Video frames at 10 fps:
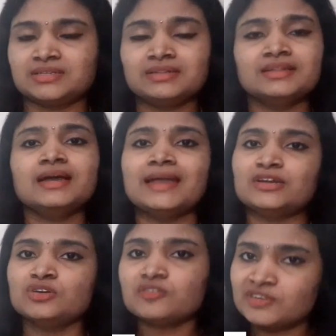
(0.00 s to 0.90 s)
Till the
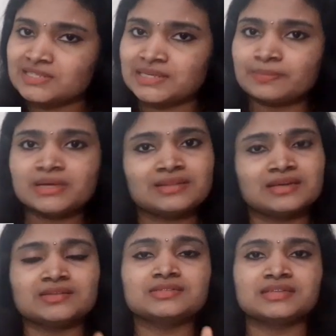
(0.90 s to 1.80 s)
end of December, there
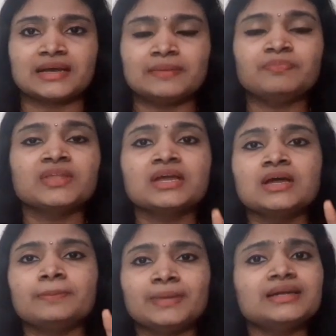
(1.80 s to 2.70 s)
is time.
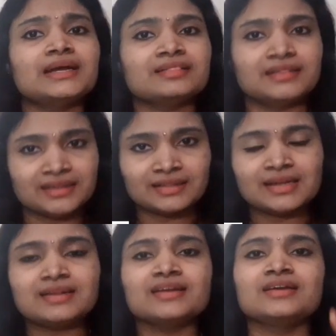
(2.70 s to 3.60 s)
But I think
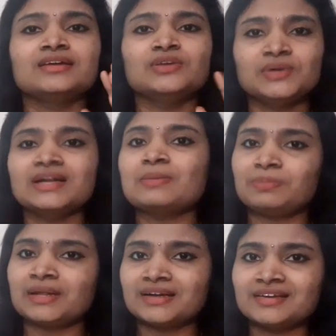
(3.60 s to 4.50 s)
that you can
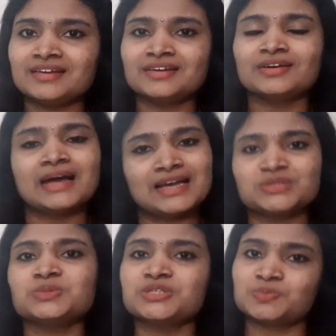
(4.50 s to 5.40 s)
apply as
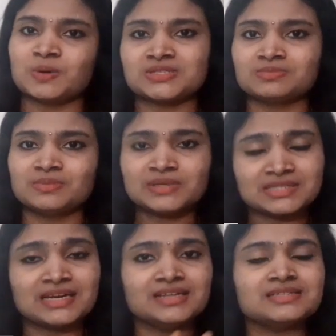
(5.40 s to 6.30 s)
soon as possible because
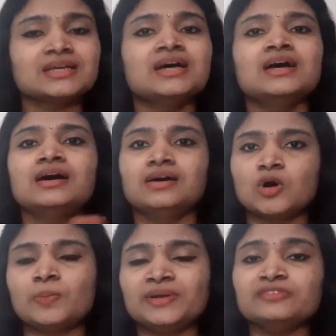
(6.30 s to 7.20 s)
there is
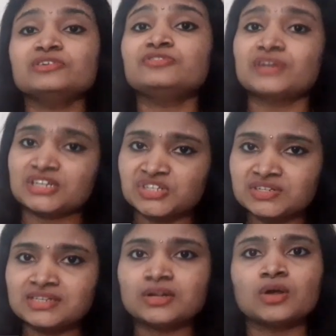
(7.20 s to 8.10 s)
opening for
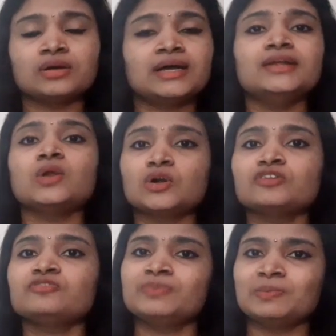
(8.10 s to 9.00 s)
freshers and, lot, and a lot
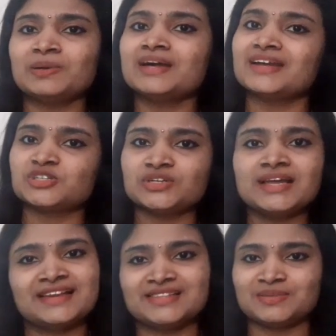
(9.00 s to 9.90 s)
of people are actually
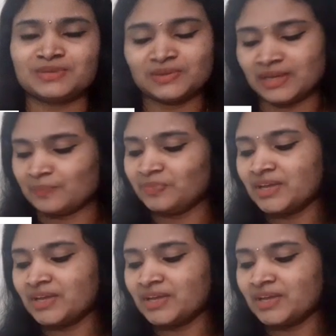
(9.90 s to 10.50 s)
eligible. Okay.